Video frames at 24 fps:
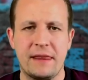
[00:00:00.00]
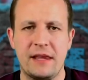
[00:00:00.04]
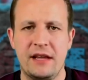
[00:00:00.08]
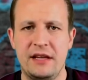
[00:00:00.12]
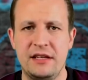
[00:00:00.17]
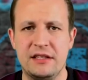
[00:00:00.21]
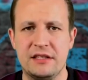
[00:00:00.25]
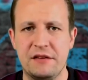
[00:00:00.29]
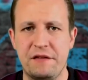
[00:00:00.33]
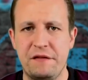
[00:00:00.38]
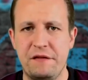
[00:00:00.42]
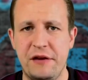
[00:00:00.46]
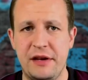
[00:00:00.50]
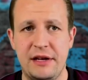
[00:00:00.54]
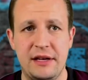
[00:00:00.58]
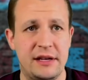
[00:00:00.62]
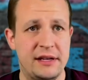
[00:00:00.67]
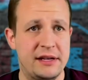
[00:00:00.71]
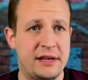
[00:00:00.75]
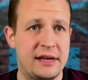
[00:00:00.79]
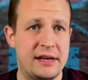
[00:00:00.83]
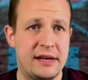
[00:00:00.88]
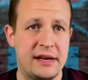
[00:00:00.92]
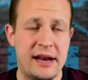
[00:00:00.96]
He's a
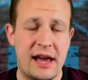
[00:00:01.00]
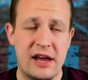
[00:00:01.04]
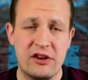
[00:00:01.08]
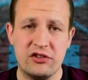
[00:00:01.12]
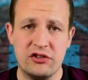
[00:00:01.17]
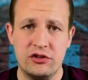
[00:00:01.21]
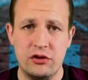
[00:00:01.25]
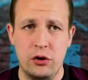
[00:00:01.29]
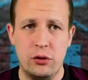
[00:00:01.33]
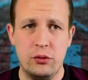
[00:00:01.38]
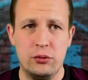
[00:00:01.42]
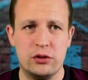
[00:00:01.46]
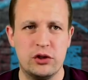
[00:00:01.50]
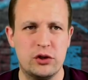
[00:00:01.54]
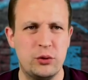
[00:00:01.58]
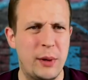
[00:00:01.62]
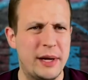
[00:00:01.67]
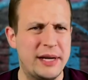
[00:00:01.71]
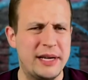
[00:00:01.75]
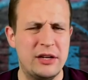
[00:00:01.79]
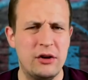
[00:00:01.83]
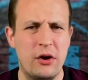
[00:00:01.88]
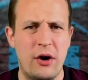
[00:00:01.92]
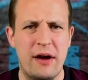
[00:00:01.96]
Finland international,
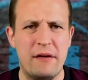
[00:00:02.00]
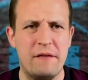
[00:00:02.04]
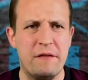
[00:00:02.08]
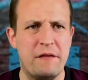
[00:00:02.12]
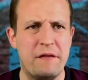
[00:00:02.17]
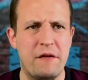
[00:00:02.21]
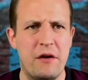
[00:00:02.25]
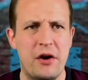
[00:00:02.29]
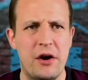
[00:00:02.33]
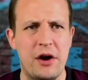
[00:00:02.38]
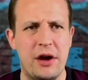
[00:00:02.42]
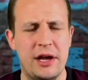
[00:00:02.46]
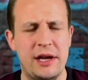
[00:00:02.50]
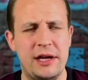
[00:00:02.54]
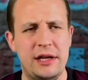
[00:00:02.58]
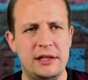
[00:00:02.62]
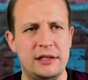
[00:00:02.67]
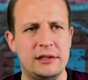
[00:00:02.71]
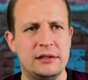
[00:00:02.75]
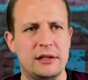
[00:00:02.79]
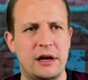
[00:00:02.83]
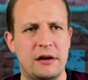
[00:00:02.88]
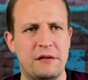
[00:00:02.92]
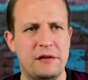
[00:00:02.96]

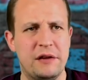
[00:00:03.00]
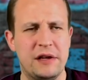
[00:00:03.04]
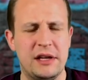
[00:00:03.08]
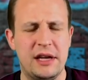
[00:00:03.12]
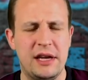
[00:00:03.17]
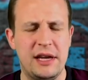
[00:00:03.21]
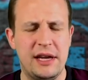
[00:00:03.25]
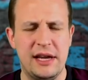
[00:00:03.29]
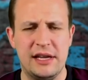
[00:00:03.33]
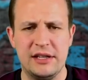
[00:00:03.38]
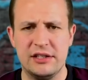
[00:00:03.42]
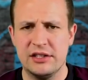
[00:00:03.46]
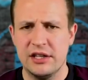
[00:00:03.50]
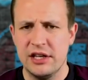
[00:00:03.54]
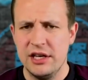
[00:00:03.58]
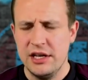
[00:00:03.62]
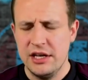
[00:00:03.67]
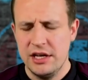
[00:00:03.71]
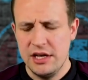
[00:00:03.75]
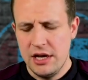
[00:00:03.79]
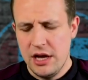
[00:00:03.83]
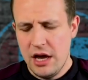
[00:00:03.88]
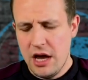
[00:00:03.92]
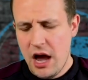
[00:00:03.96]
29-30, I think he is.
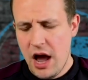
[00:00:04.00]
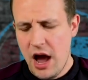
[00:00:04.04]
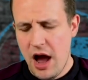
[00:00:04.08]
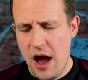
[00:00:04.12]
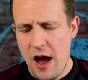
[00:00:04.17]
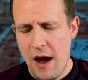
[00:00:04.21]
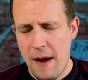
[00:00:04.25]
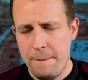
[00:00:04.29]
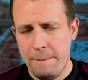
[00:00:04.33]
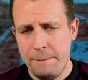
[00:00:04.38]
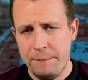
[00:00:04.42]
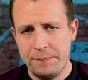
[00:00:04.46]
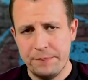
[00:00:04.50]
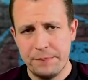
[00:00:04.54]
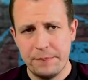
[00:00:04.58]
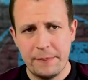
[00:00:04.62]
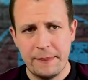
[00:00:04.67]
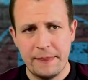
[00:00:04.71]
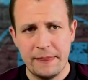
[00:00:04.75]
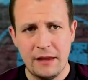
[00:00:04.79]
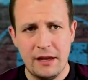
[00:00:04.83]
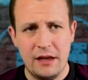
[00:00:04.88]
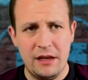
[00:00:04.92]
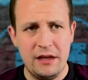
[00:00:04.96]

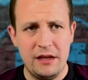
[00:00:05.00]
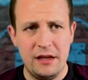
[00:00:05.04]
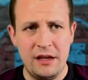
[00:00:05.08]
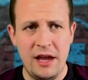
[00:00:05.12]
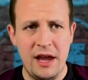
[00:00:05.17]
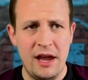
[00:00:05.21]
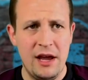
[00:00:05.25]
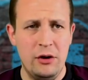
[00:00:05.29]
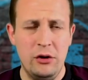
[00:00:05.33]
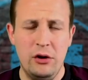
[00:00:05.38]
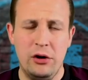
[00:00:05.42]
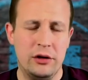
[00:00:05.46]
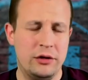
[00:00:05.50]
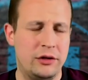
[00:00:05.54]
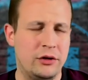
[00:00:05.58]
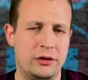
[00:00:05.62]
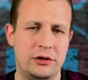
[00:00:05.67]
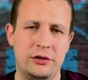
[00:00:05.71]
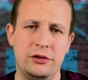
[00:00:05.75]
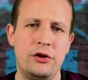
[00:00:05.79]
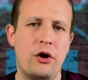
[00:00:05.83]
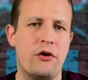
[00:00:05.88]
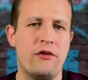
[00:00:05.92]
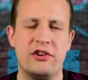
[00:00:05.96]
Yeah,
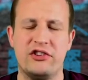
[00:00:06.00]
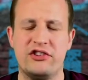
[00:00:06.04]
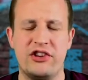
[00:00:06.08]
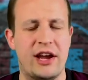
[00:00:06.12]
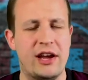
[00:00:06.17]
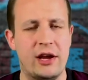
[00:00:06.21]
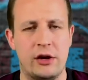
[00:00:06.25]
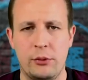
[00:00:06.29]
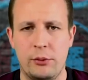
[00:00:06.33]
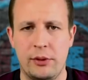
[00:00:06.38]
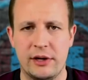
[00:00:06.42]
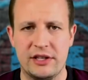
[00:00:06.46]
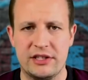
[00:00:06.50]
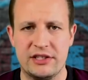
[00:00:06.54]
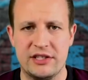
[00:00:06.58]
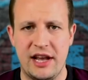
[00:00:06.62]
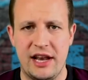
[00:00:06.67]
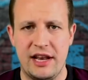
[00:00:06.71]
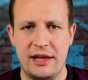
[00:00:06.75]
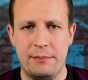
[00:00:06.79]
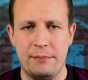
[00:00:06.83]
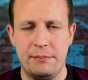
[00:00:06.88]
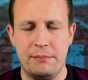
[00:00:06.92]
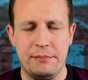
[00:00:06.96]
look, Norwich ain't going to want to
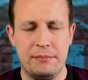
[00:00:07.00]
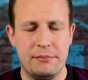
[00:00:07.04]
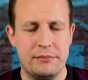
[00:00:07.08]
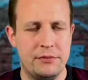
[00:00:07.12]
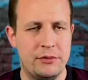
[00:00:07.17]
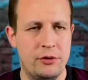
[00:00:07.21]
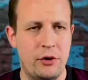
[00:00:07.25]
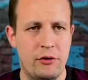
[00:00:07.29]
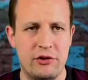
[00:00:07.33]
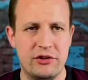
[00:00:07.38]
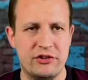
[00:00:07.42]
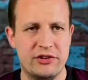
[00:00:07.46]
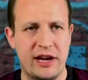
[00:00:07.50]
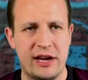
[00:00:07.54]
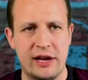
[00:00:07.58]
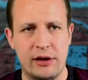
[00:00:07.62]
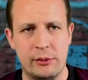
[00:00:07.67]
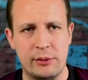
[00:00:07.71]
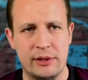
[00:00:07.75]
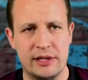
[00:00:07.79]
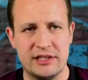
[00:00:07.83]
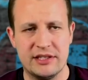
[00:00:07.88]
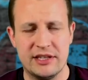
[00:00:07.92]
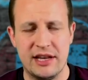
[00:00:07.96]
sell him.
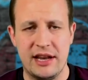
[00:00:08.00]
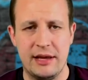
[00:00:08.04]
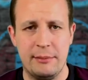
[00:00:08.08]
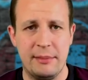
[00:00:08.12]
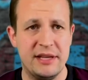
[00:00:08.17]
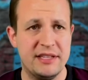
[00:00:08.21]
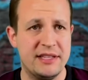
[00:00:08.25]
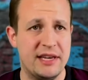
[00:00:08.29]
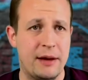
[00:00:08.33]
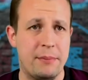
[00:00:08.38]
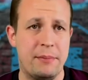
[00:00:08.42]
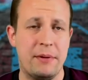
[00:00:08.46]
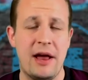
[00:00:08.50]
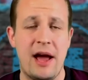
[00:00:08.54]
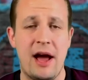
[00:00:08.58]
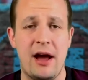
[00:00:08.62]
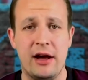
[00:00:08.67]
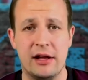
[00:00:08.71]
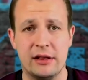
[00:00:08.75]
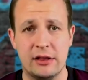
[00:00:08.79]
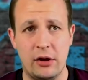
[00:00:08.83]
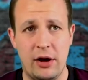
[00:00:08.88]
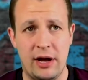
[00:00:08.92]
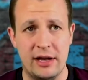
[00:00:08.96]
Is it a player
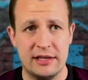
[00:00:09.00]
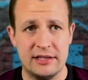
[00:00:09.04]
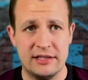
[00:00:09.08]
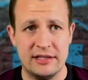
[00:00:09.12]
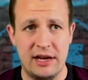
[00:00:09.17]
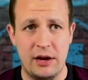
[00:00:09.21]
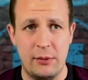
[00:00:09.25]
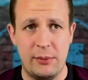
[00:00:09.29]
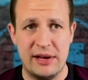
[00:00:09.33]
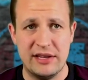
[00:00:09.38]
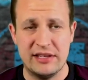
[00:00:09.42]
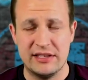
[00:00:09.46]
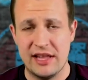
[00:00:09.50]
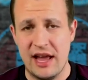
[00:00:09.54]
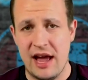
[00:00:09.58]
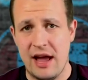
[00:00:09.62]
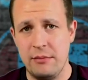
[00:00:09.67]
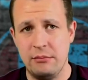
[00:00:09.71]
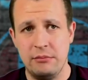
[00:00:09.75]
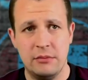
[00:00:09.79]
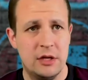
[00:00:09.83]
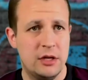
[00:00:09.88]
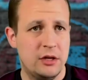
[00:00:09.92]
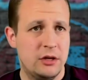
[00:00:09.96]
I'd like to see at West
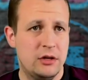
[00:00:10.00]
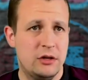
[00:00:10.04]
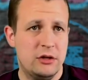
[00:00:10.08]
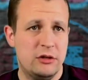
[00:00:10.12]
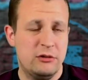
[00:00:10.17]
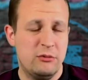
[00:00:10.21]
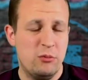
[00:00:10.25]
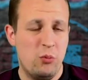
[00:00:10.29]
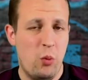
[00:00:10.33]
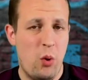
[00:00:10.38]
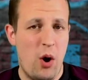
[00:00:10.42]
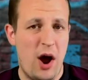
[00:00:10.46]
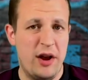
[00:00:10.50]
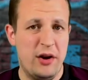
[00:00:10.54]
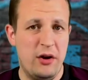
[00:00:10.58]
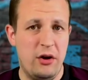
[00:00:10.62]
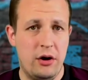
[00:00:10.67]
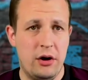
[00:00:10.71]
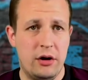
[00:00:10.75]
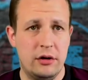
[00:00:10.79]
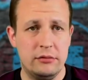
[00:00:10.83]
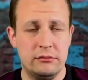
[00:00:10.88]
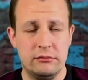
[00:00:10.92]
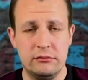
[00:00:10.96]
Ham? Why
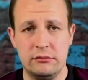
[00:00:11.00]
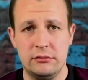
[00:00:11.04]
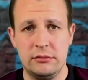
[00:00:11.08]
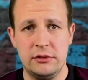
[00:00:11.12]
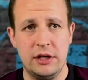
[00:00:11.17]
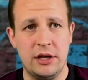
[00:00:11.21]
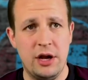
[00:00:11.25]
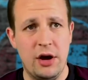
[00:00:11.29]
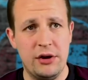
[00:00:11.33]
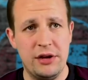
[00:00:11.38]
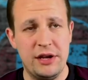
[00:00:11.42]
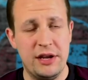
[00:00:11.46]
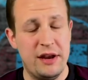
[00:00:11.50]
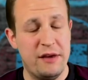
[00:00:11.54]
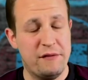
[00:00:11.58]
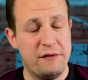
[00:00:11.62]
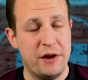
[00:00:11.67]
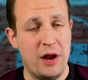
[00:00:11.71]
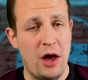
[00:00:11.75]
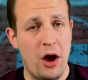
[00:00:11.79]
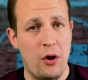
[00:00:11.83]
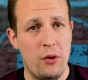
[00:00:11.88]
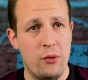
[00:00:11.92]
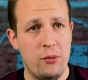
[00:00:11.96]
not? You
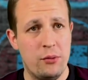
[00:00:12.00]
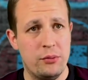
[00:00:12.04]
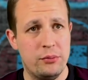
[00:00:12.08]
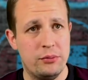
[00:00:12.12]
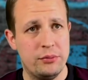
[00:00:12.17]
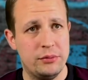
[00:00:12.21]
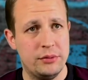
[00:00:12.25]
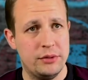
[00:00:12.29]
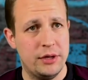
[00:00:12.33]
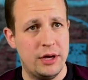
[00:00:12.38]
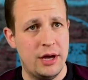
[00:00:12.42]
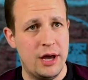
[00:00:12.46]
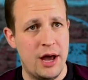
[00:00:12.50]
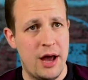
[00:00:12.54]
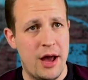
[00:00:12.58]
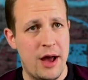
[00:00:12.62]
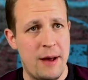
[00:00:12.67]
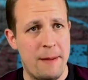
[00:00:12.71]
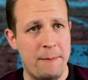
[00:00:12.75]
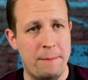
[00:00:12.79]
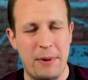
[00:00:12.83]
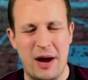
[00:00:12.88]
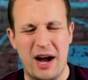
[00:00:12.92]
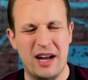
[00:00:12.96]
never know.
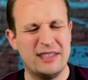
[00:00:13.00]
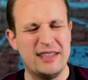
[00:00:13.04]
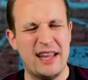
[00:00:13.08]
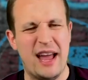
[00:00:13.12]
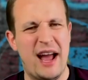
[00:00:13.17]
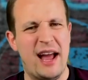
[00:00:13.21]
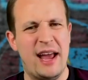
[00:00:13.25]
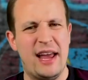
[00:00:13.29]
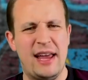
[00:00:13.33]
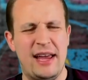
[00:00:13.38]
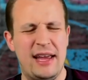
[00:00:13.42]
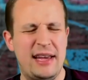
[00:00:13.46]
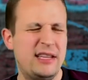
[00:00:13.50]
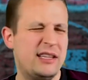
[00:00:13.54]
But I doubt it.